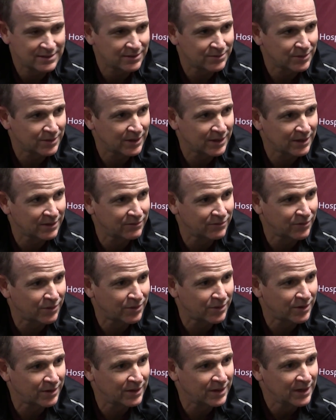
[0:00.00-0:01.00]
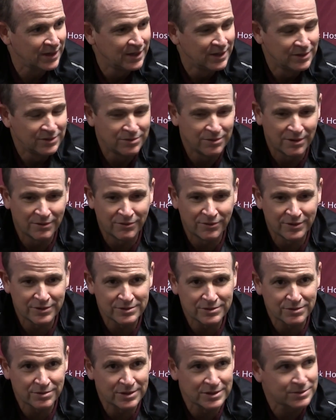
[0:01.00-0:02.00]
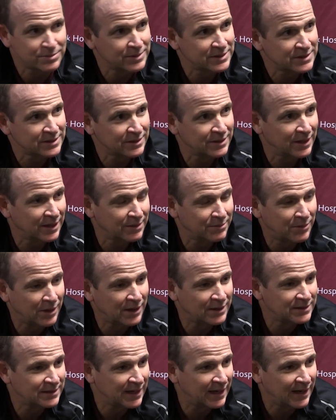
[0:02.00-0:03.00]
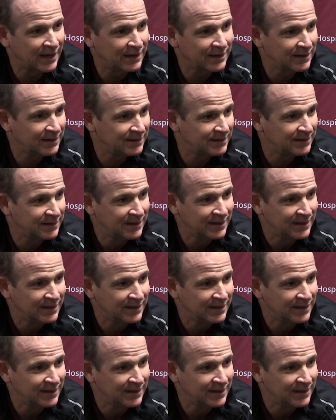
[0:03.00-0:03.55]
and we're looking forward to our first Christmas in Montana